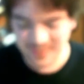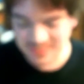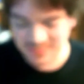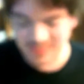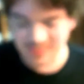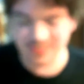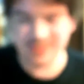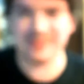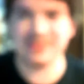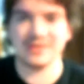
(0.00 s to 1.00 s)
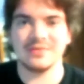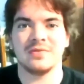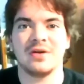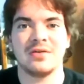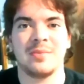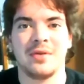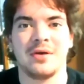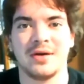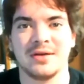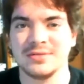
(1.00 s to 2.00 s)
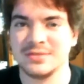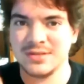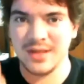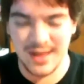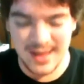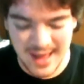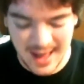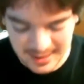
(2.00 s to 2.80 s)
So give yourself a round of applause. Yeah.